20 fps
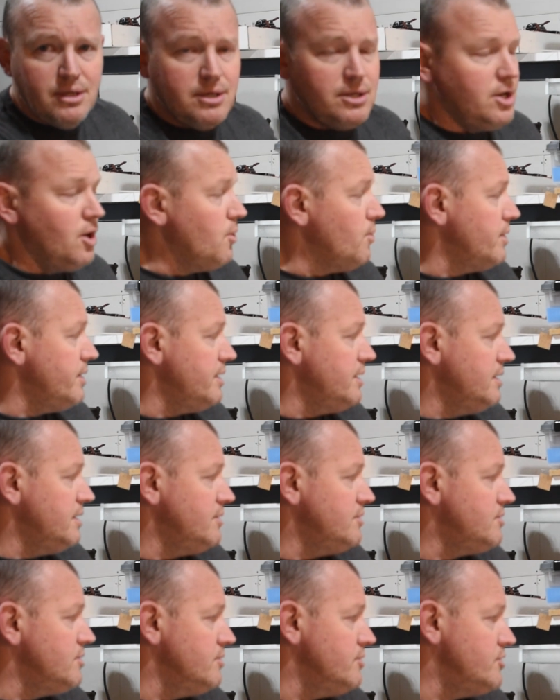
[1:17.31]
going
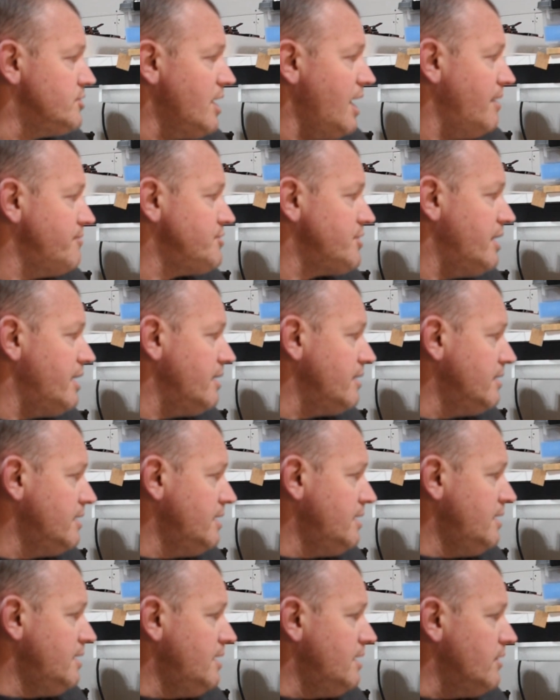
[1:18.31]
into the drivetrain,
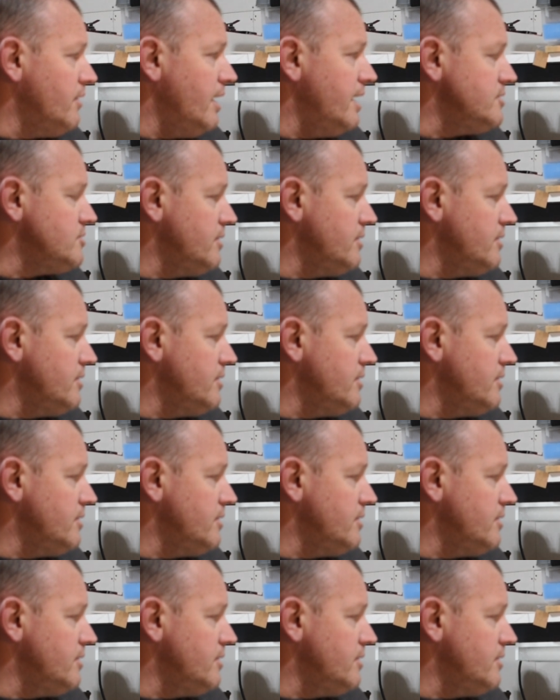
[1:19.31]
right?